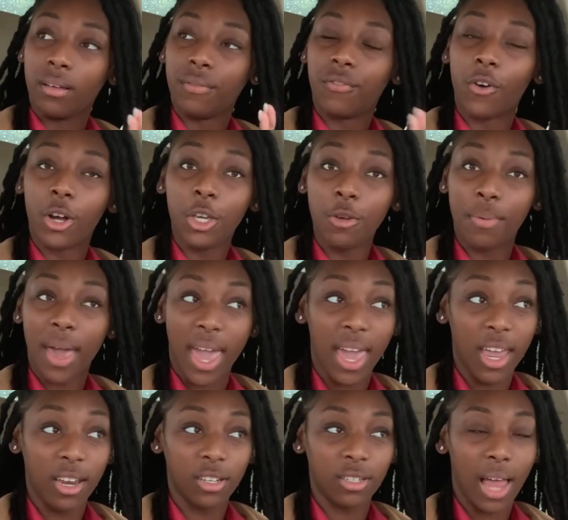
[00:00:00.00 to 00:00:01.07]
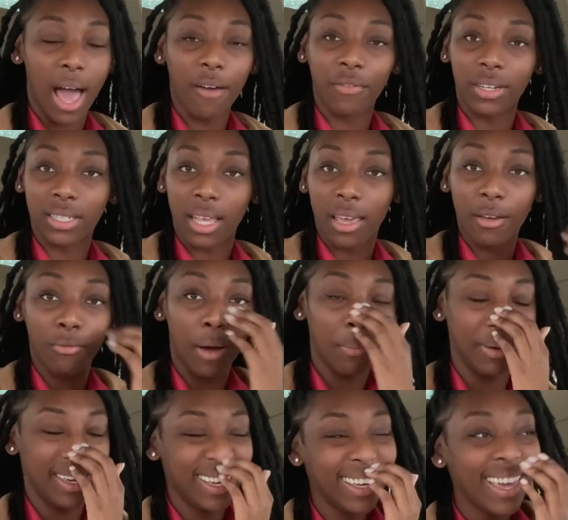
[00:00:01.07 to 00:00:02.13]
For You page. I often say
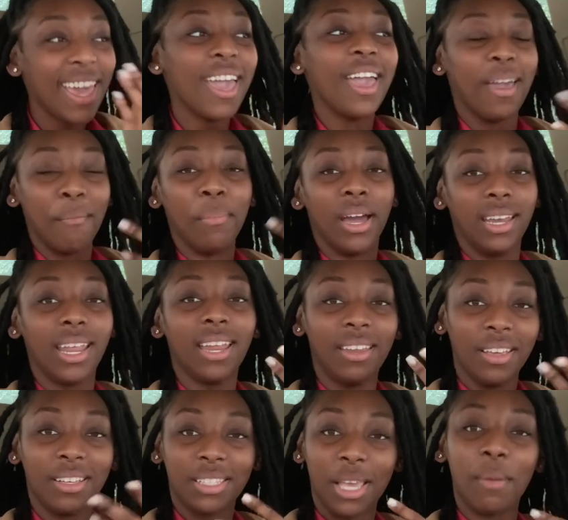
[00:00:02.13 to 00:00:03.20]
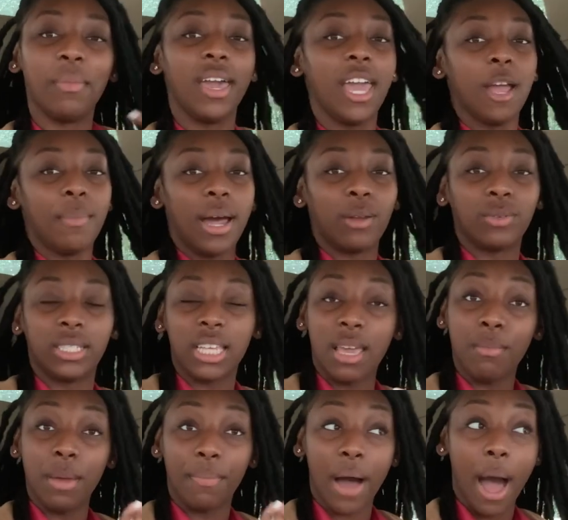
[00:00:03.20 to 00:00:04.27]
FYP, but that is it, but everybody was seeing
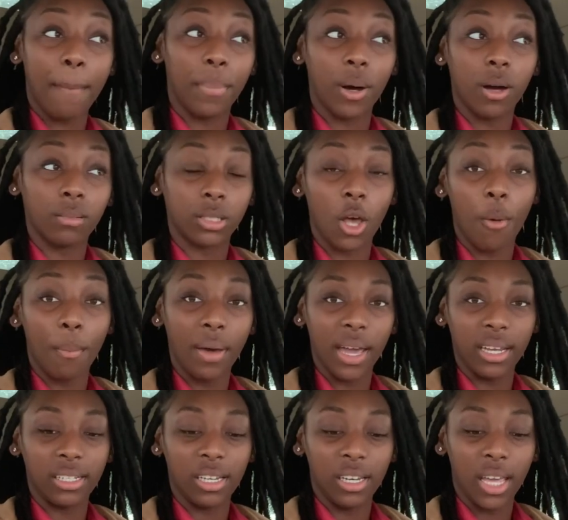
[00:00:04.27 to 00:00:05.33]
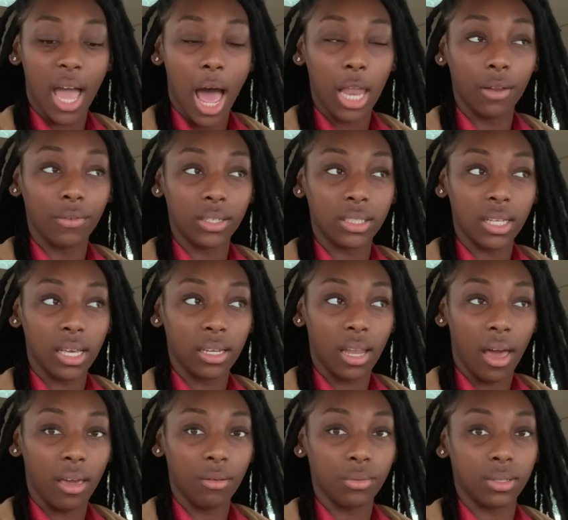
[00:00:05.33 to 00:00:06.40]
me pop up so much, and then all of a sudden,
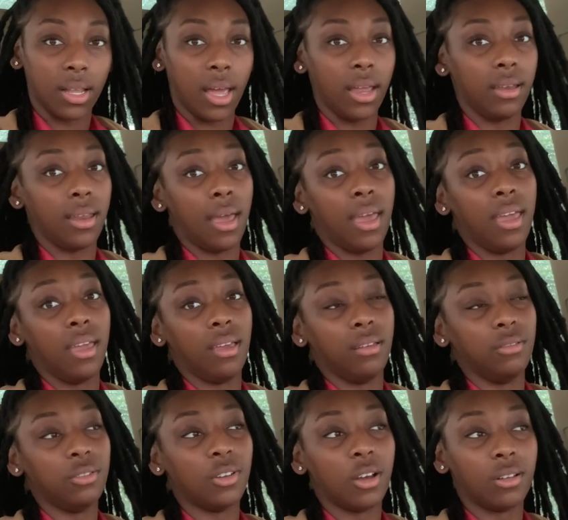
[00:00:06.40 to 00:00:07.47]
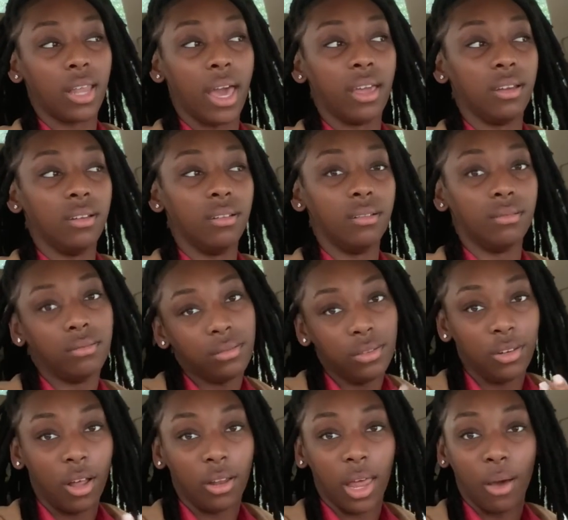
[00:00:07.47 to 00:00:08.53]
like, it was, like, dang, you know, like,
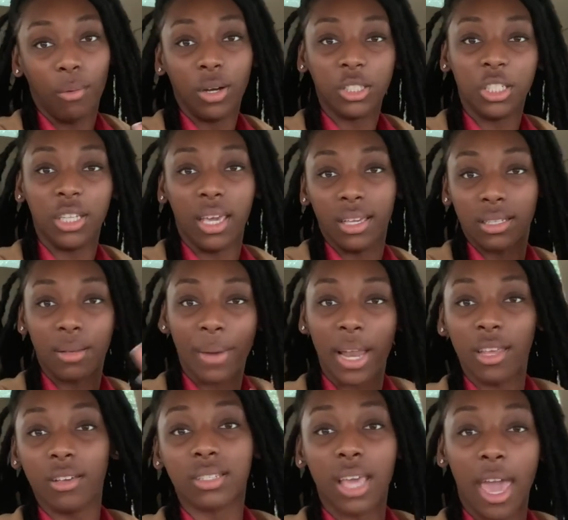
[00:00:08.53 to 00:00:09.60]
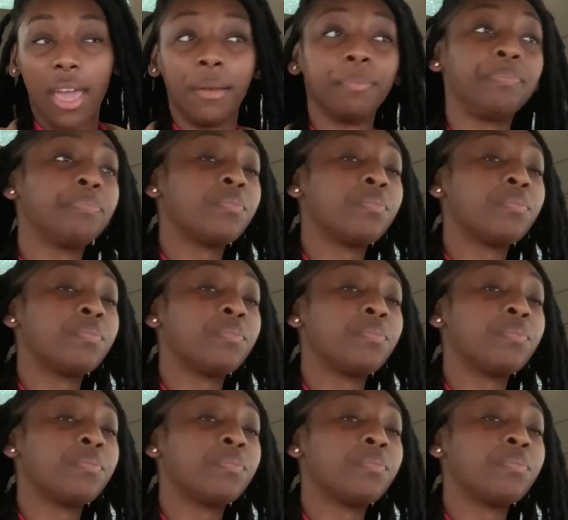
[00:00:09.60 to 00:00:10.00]
well, she is, somebody else came.